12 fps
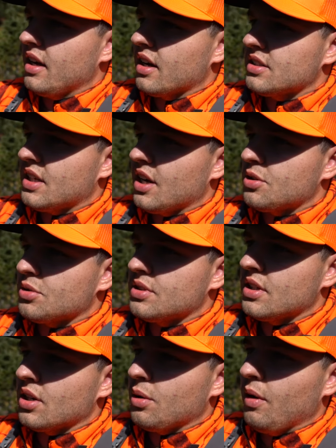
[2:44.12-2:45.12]
Our schedules
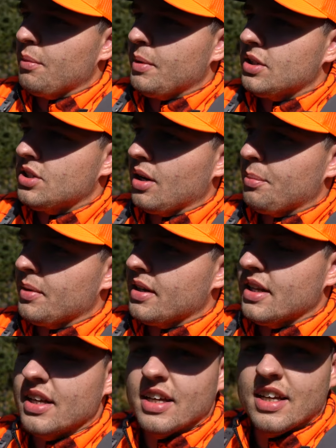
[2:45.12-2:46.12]
didn't quite match up,
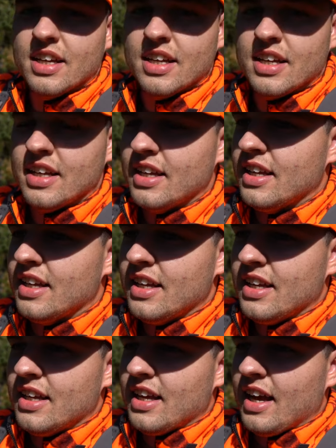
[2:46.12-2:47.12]
and
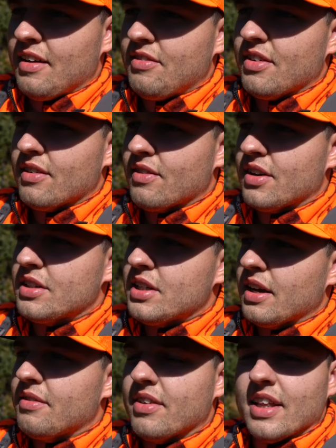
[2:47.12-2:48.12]
I feel
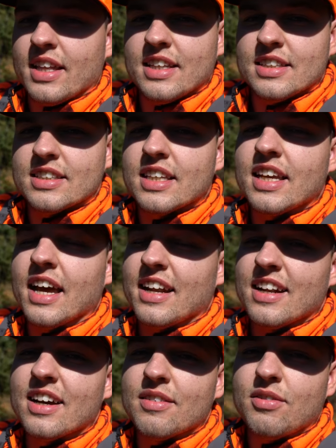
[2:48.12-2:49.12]
like this is a
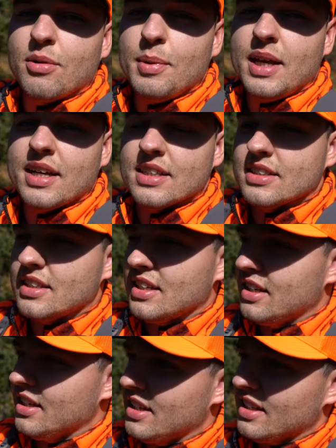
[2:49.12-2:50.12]
guided hunt for me, because
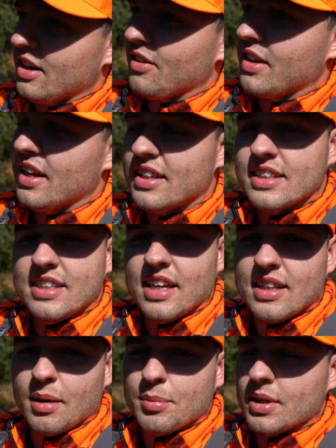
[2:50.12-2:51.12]
they already got the
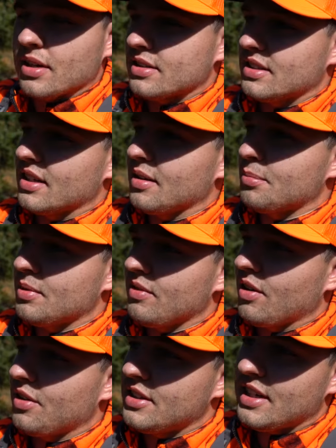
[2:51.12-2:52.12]
tent up there all set up. They've
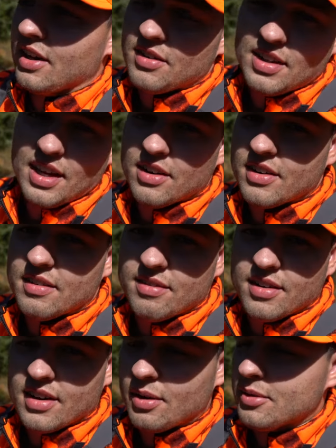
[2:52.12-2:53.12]
already scouted the area,
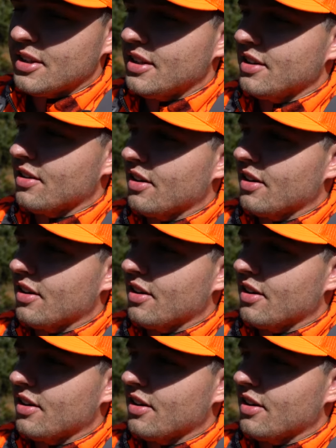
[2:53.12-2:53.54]
figured out where the deer